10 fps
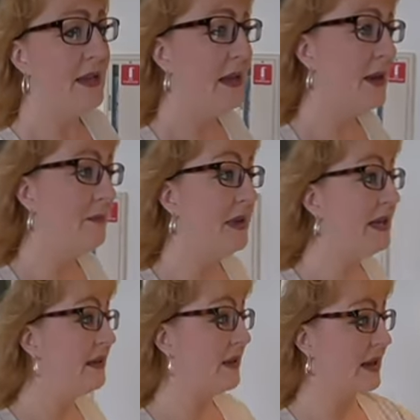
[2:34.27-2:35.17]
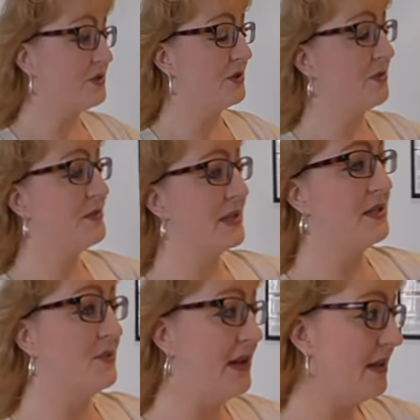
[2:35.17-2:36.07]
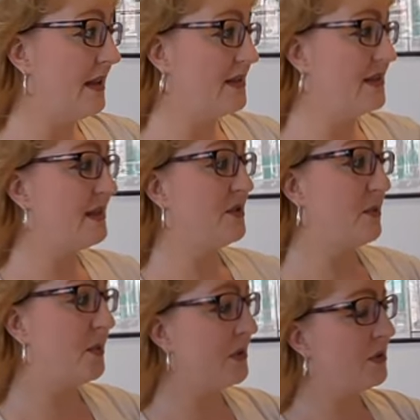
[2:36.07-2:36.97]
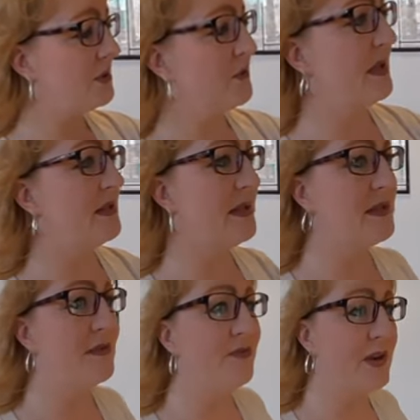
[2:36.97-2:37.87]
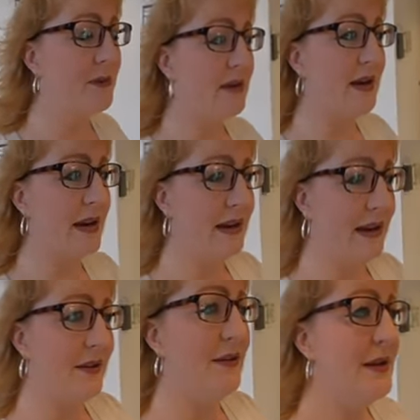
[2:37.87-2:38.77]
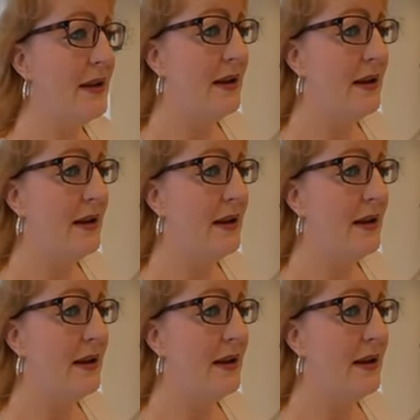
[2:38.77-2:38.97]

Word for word: uh, many classrooms as well as this super cool space that's in front of me right now